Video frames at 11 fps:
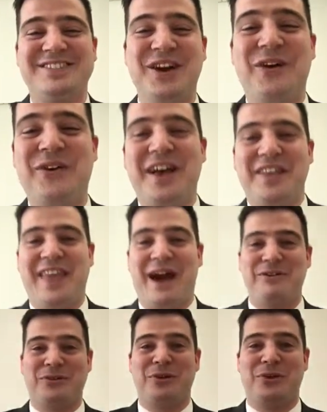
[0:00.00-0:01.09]
so that
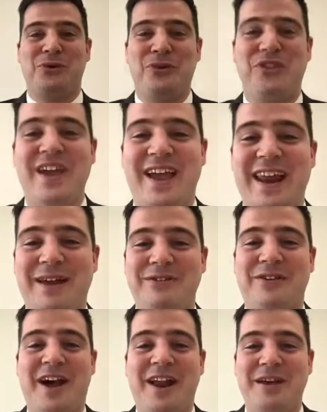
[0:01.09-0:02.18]
was a really cool thing. And it was
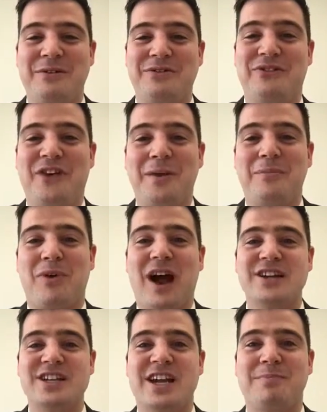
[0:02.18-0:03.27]
a lot, it was a fun
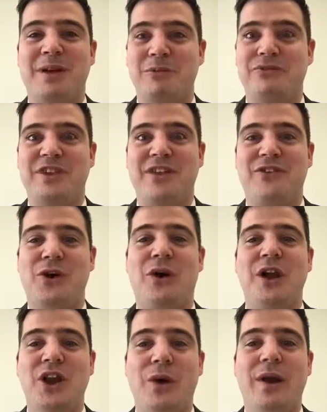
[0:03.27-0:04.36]
project, but it was
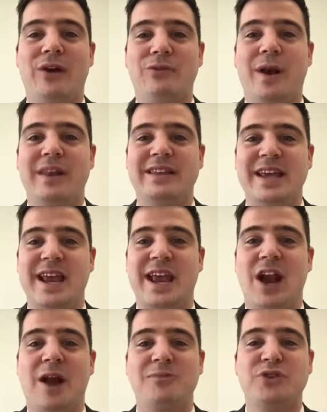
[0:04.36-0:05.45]
difficult and no one else wanted to take
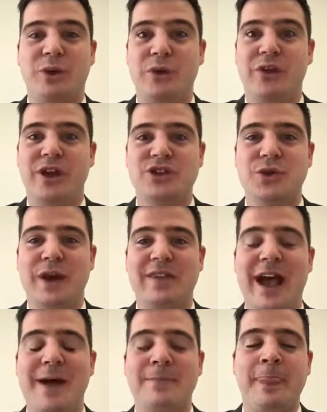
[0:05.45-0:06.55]
it on. So I really enjoyed
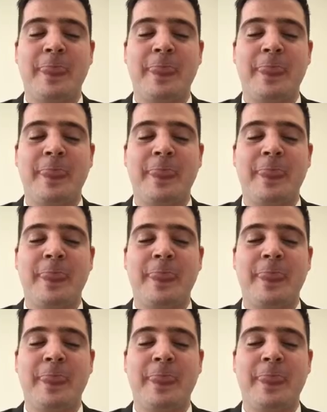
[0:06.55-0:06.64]
that.